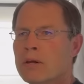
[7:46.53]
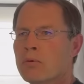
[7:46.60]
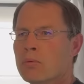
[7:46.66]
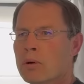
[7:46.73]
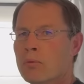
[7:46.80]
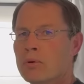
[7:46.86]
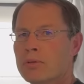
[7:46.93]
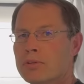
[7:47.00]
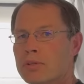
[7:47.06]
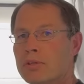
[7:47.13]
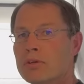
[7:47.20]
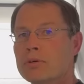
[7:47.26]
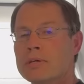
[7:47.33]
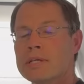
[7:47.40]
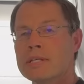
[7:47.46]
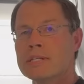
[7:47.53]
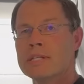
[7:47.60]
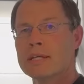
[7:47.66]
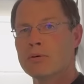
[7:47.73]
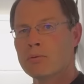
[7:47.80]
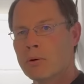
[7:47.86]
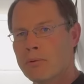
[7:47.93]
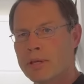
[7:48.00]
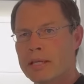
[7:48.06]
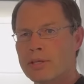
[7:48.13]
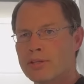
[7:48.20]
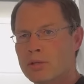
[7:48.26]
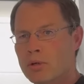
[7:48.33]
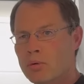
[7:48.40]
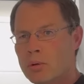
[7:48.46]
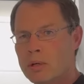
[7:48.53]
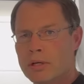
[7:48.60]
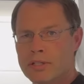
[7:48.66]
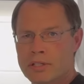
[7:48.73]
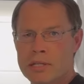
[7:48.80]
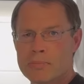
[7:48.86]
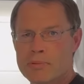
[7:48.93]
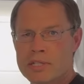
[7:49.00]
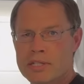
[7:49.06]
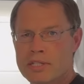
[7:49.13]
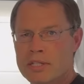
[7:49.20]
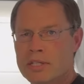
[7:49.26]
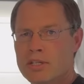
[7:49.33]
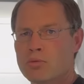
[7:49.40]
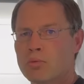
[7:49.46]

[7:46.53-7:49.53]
What we'll do is when we get to where a dump station is,